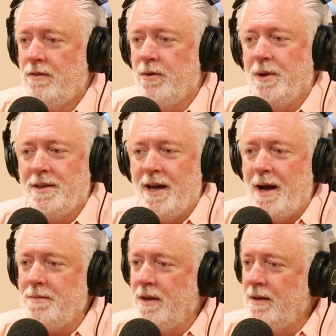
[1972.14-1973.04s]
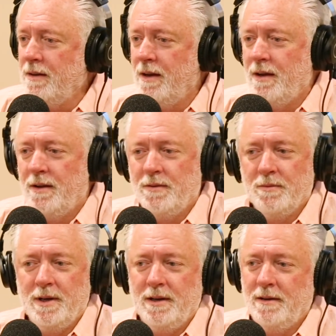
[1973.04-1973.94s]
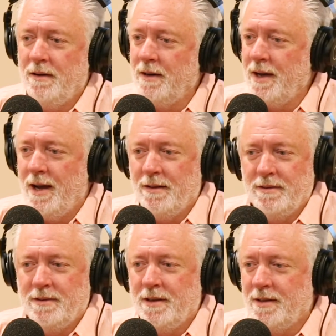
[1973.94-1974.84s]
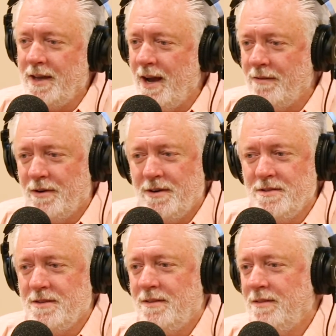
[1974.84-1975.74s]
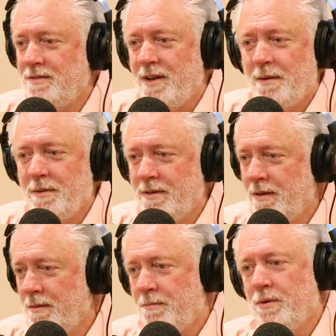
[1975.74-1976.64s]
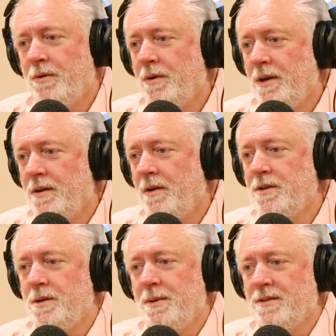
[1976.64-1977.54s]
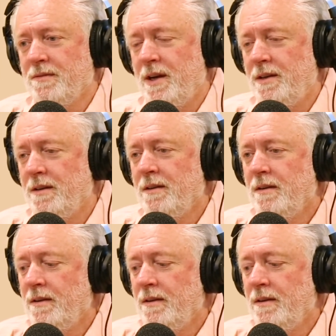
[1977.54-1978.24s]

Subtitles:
So we adapted and we hung out and did the caverns and stopped at the brewery in Hershey, Pennsylvania.